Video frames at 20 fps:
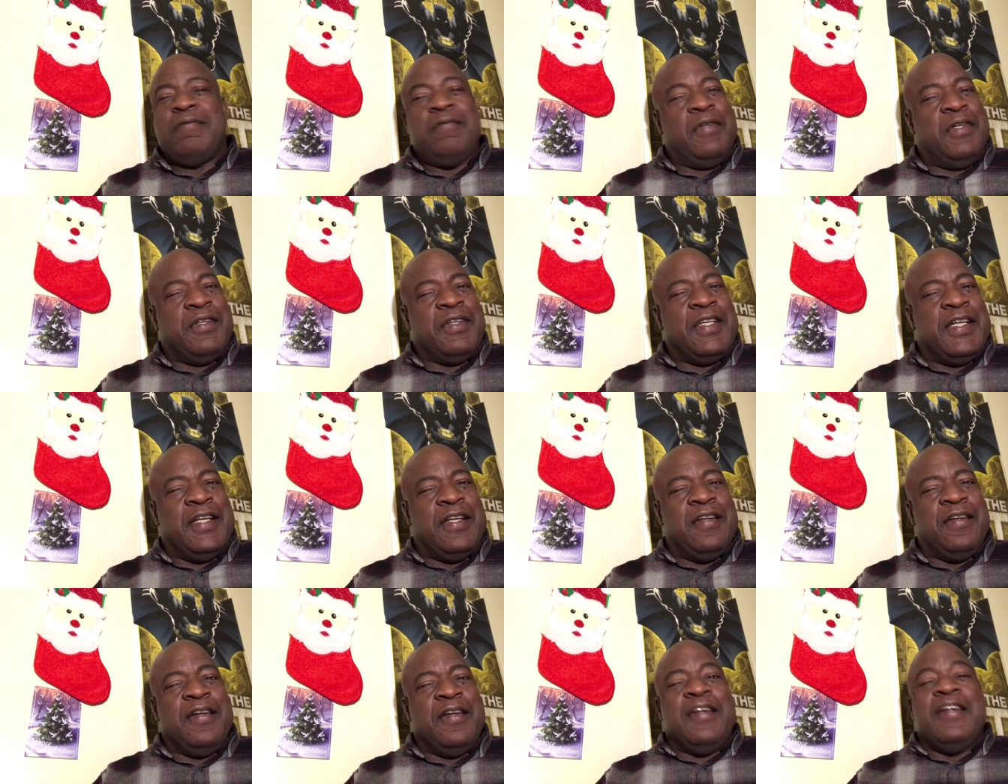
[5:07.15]

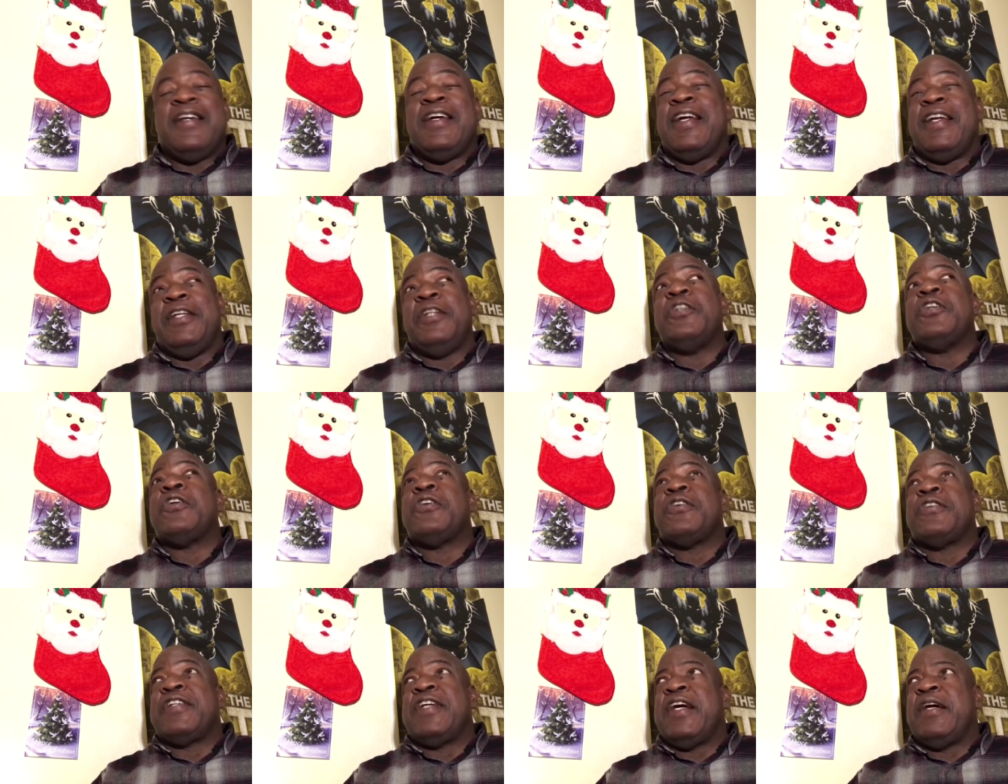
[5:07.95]
okay, and he
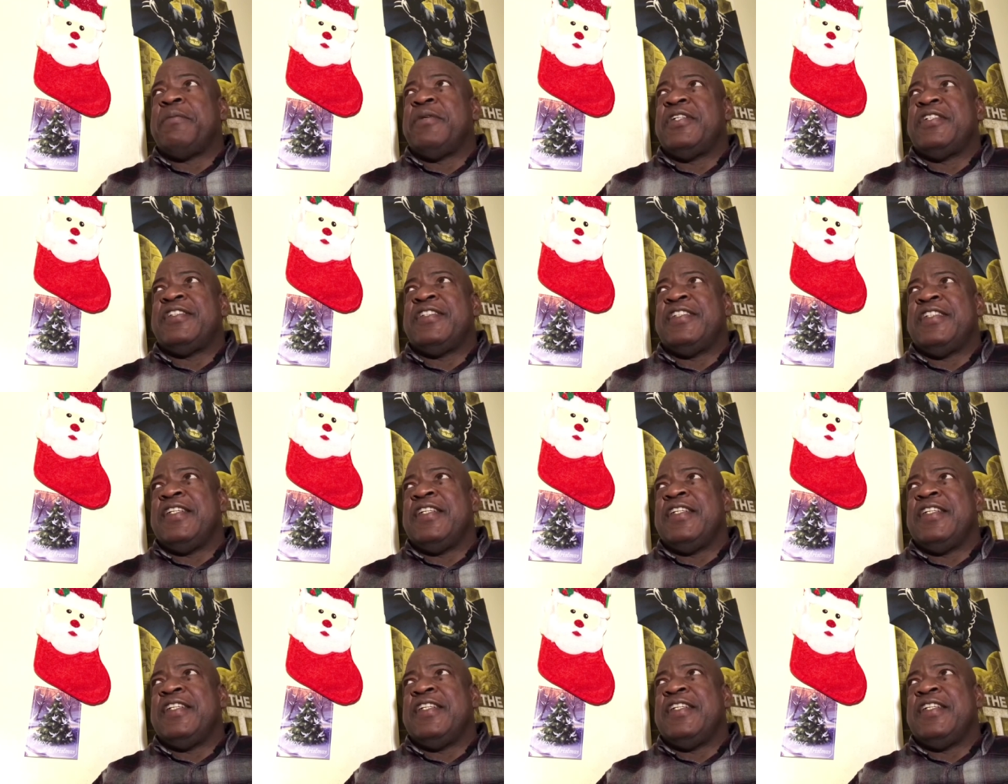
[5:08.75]
knows how much